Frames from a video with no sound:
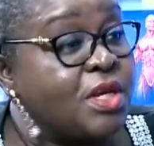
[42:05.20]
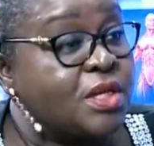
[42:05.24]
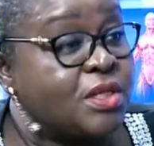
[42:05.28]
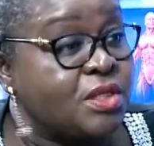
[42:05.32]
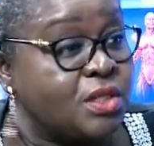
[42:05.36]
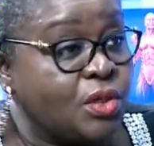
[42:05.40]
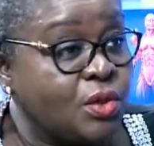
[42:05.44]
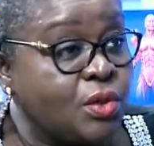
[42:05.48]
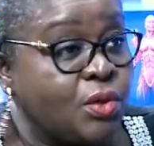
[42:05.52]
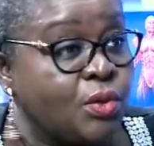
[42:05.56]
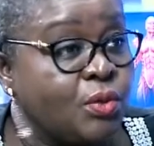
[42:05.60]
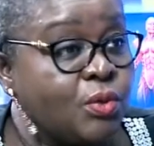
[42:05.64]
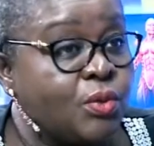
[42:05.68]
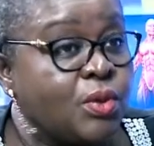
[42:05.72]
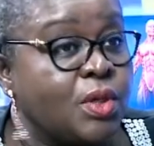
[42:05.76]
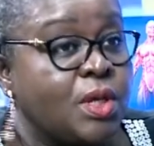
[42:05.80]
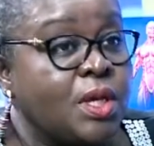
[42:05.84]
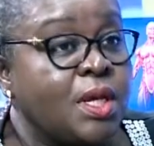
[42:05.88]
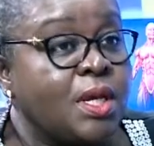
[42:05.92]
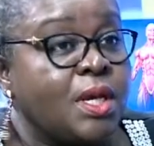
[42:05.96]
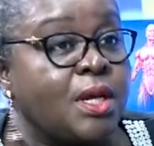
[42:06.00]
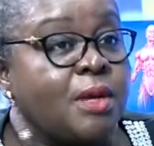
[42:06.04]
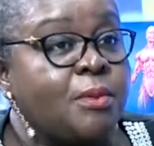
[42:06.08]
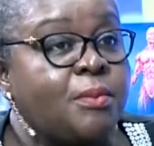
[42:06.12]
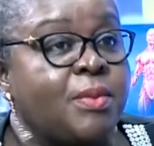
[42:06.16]
of years ago.
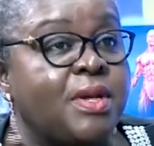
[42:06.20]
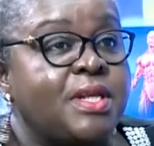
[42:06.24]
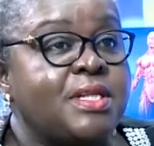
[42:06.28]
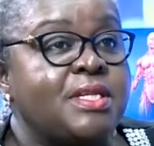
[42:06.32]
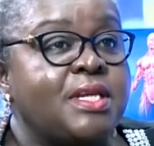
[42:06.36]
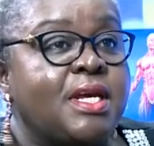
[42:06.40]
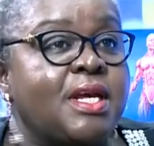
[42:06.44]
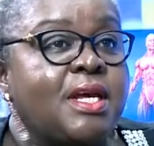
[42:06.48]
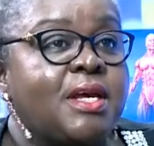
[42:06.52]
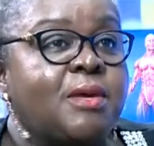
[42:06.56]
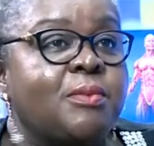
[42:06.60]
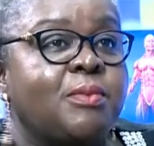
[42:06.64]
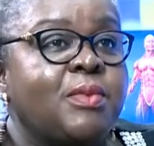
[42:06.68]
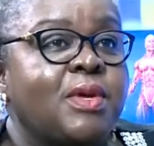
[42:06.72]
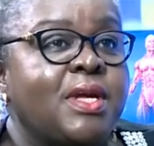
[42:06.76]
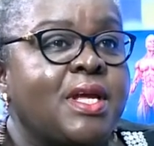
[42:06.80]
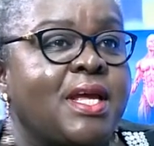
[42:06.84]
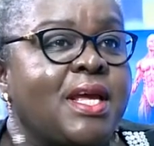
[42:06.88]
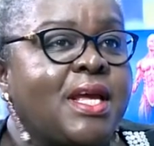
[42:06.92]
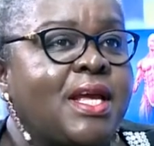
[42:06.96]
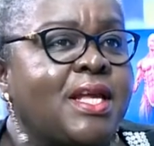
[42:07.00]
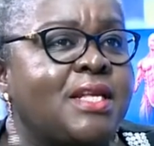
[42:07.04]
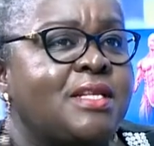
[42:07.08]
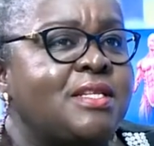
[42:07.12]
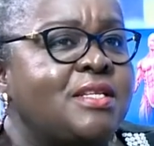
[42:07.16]
But
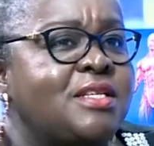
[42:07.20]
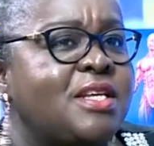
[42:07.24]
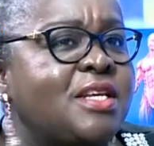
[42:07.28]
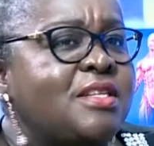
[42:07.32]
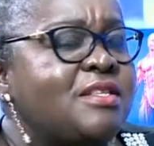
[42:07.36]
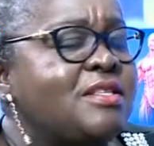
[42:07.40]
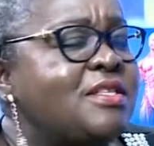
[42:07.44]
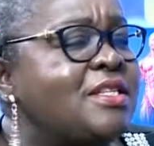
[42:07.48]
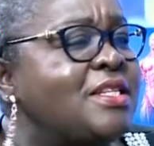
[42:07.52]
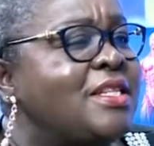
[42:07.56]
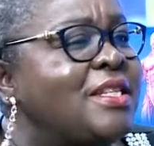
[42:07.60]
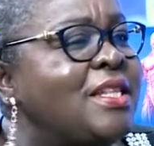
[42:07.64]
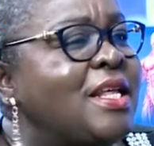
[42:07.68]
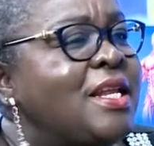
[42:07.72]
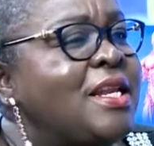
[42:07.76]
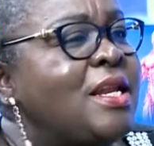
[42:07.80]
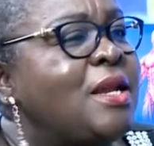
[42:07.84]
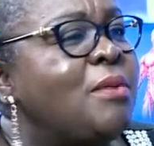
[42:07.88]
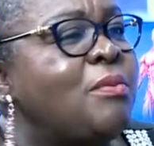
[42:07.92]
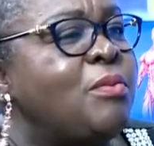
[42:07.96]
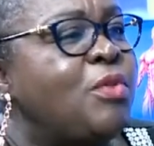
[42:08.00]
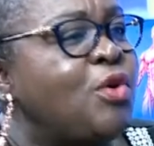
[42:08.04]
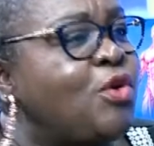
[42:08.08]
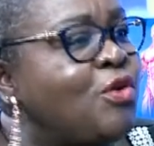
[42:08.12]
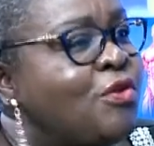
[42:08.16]
it's just the
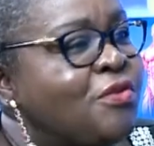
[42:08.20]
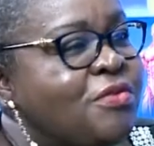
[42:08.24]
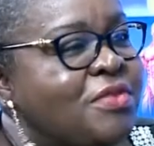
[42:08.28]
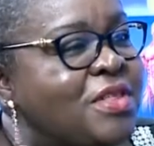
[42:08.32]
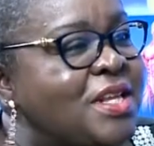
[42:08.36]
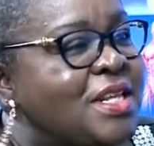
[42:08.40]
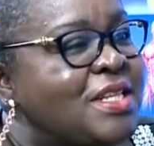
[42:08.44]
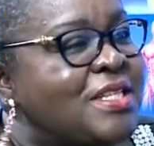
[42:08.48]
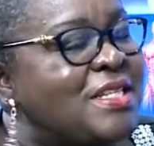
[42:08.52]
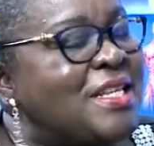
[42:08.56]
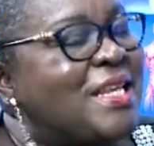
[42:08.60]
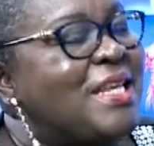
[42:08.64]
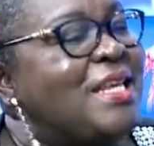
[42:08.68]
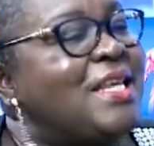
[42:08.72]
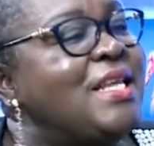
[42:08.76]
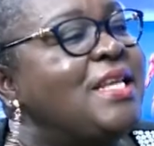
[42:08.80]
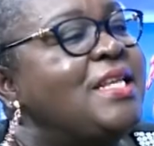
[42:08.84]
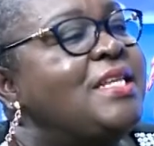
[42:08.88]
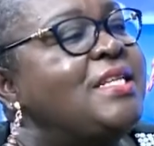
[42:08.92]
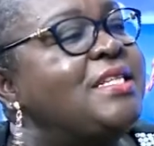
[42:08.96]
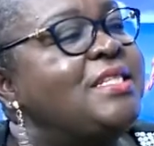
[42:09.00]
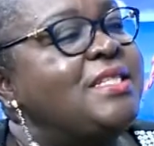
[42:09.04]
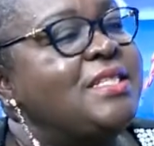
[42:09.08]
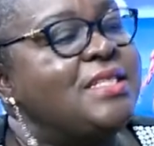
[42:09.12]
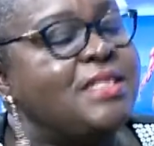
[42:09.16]
number of things
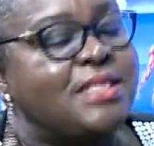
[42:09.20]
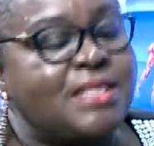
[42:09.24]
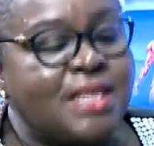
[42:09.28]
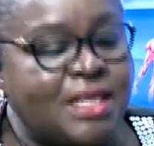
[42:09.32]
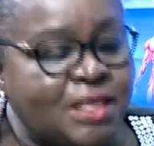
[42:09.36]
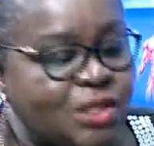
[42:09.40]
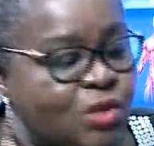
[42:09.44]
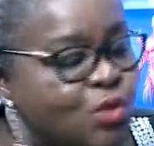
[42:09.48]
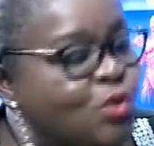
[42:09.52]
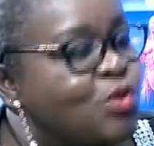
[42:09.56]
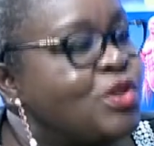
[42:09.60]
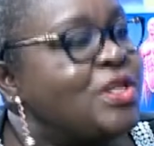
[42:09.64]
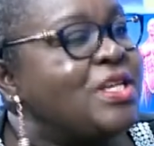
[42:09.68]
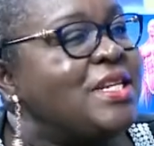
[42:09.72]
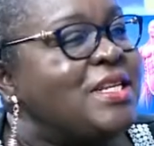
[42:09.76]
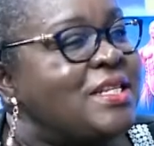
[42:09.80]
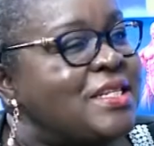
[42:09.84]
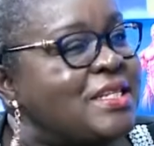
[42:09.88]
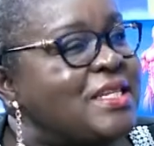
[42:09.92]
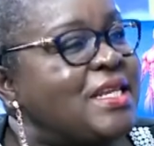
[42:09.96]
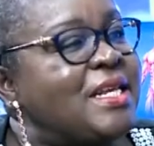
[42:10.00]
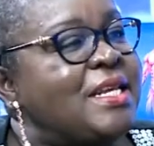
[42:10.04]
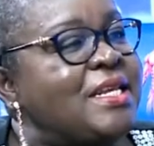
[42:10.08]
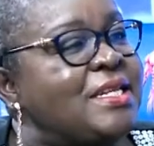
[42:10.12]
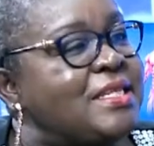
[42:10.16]
he just
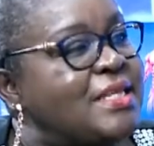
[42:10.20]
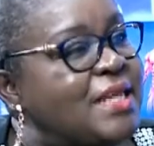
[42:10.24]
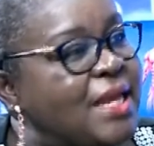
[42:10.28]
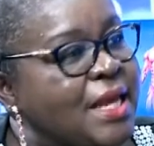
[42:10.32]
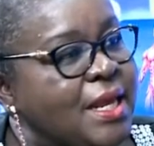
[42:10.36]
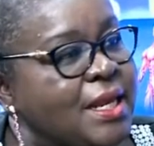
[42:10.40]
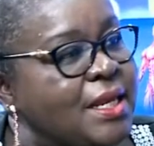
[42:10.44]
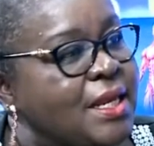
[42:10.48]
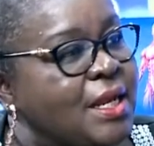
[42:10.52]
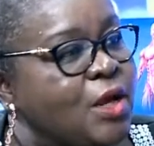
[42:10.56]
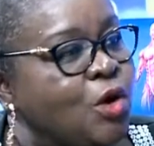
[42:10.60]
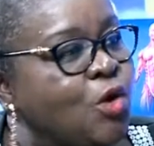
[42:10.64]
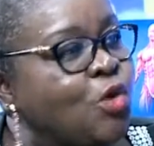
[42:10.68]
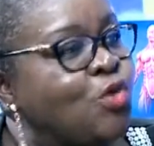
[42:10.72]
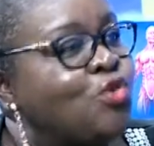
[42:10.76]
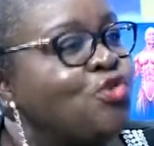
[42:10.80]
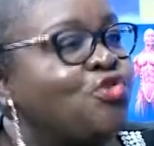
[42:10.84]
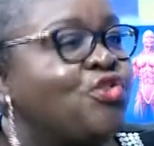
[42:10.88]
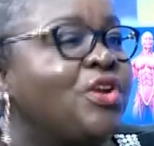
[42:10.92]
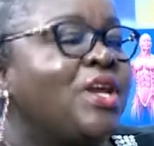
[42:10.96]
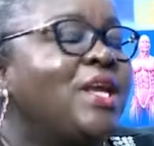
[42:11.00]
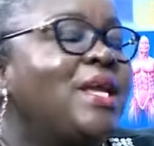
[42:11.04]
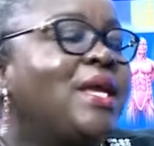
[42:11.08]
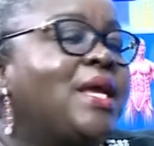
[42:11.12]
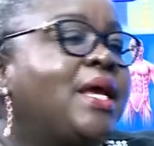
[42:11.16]
couldn't eat or
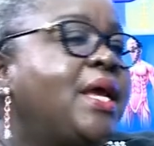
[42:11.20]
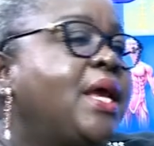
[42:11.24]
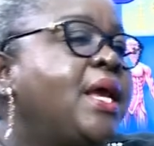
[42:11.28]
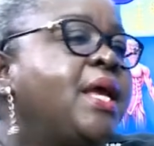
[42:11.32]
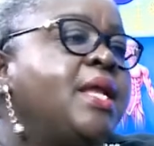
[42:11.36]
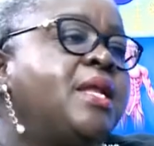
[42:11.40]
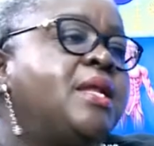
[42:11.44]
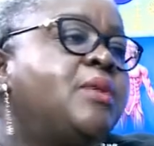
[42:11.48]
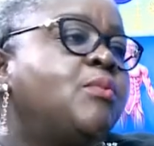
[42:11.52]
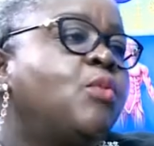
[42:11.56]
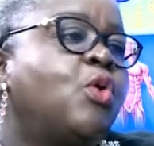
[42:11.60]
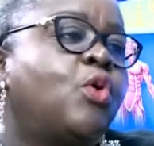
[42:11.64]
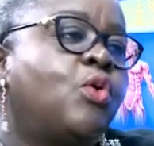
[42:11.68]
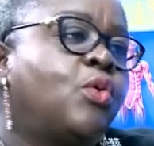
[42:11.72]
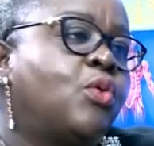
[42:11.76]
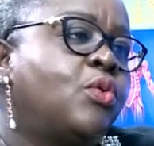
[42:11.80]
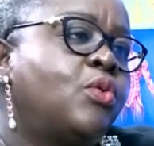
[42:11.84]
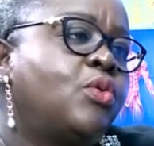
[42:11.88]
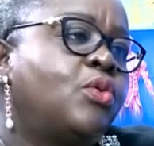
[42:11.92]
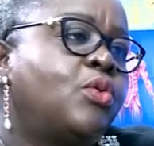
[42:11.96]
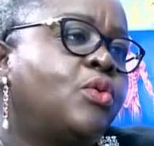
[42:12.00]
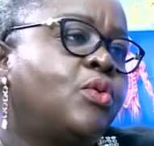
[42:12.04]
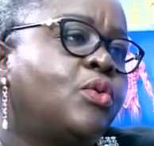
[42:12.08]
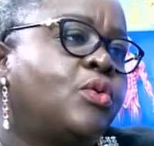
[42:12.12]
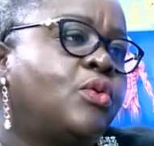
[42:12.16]
drink
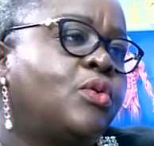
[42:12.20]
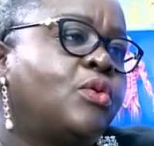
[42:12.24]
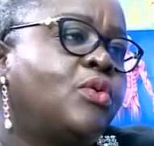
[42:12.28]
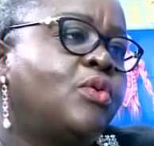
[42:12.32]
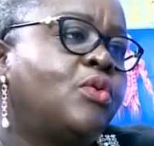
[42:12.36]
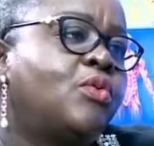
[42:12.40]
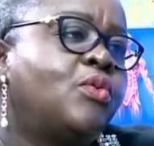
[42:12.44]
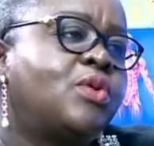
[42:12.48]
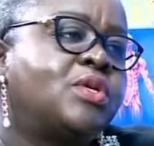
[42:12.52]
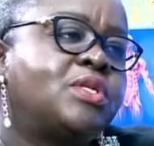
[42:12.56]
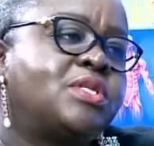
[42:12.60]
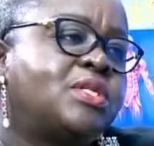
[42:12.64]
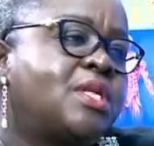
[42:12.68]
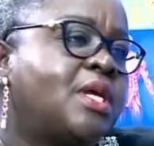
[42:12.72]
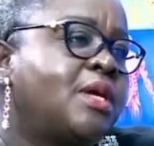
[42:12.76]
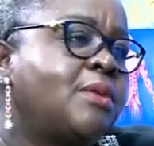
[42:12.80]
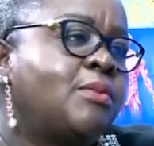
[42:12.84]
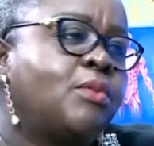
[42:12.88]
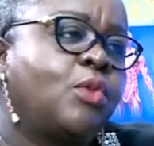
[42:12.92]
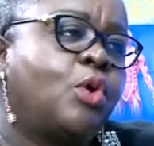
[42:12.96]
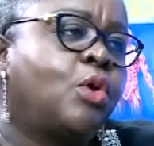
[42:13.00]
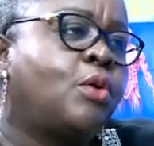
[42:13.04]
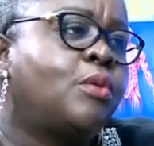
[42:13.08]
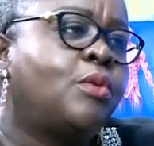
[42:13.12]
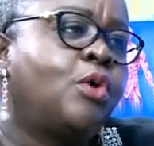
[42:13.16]
anymore. Was
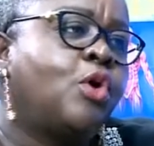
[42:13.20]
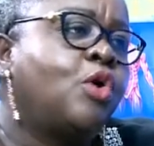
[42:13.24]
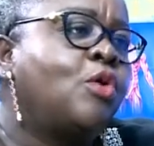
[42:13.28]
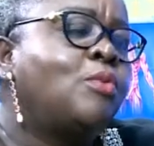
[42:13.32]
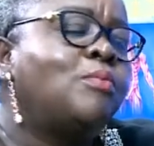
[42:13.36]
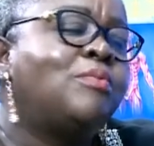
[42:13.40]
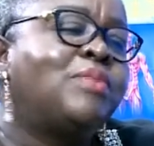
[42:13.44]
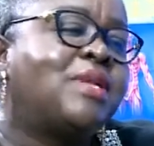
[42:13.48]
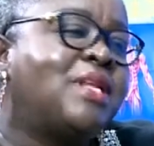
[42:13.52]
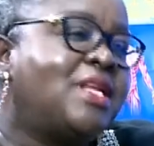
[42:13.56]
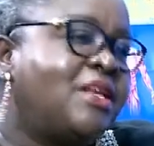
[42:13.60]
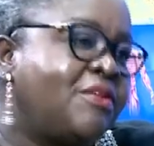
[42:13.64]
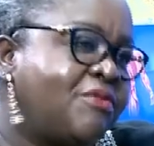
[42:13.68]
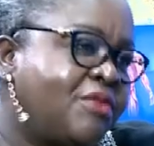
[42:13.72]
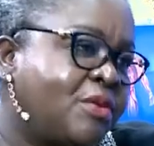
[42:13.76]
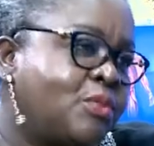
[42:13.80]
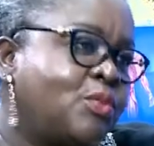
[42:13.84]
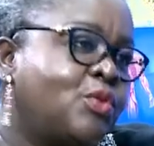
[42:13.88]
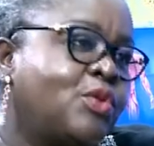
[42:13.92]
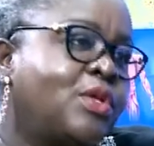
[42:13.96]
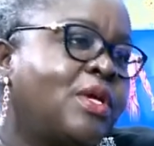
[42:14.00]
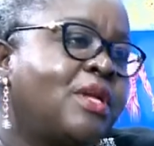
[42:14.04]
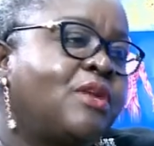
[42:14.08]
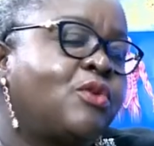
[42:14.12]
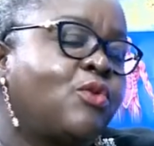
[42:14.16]

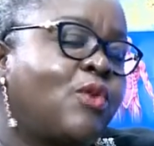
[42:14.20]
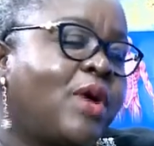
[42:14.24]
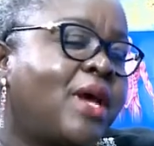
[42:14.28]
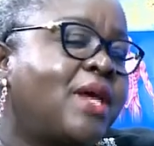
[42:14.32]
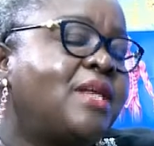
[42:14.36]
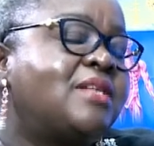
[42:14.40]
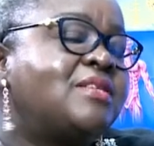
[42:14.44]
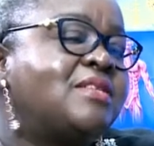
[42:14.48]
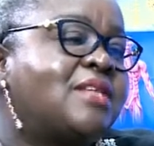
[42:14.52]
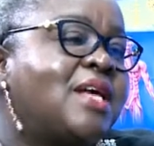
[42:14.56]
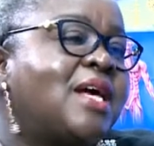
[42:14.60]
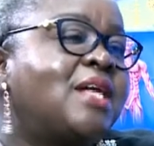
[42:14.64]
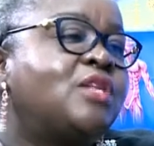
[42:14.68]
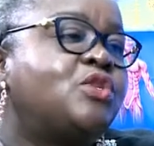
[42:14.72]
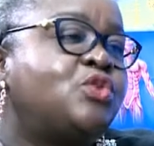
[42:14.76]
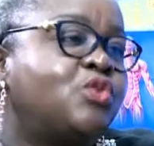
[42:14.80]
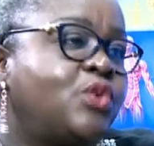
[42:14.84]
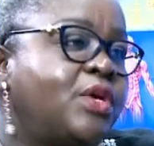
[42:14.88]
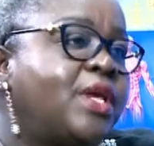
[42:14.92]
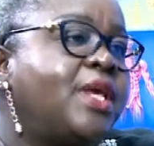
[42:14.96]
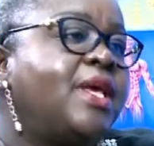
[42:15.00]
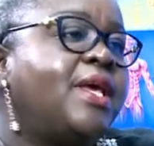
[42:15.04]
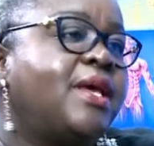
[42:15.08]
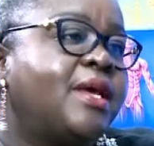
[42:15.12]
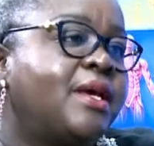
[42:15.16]
unbelievable and quite sad
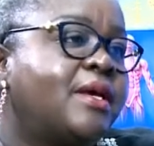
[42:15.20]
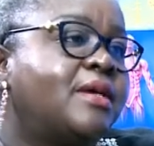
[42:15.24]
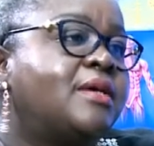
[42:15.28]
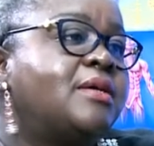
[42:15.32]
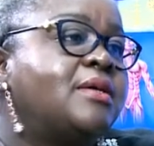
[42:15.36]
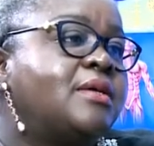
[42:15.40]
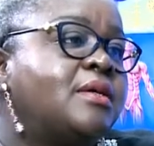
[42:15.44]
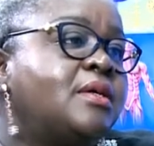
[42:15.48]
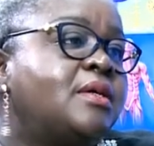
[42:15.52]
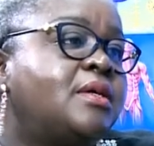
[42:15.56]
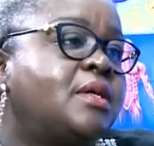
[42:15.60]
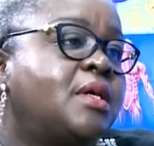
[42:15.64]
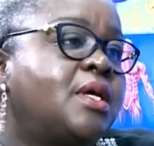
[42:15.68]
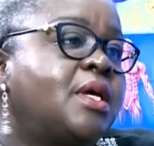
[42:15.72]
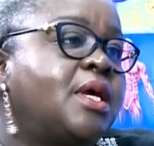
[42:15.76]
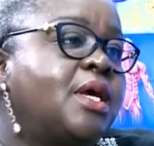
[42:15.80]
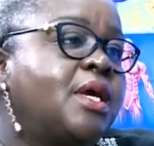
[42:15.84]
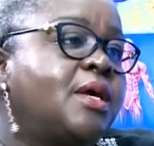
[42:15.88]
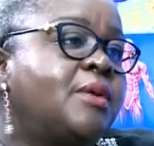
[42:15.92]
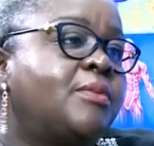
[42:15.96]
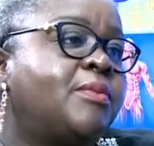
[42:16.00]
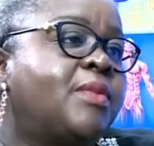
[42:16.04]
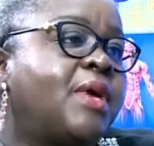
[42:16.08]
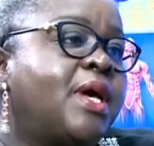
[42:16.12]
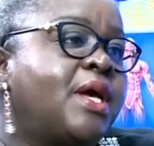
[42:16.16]
to hear.
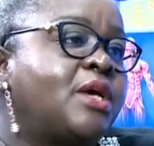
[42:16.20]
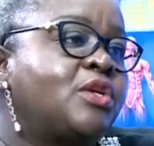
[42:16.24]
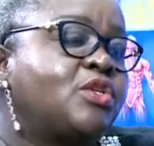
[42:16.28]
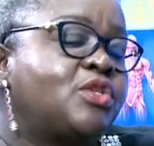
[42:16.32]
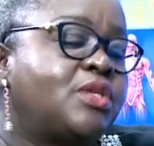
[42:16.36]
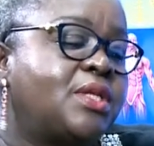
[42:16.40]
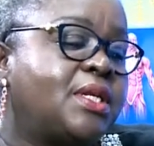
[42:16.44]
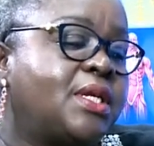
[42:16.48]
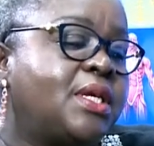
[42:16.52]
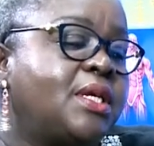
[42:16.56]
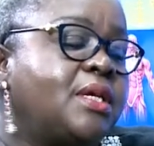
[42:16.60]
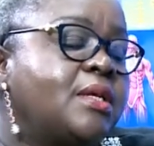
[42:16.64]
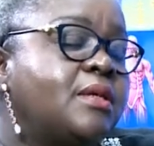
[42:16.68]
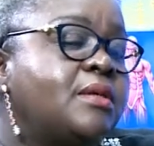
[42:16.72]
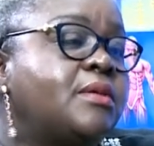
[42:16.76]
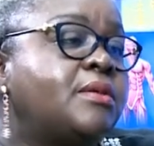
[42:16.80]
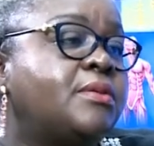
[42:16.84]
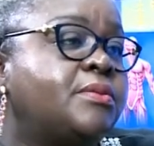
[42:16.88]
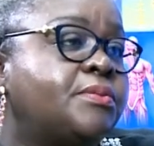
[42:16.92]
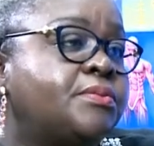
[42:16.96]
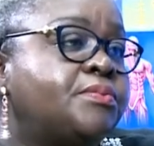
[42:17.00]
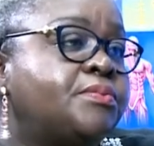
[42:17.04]
Actually,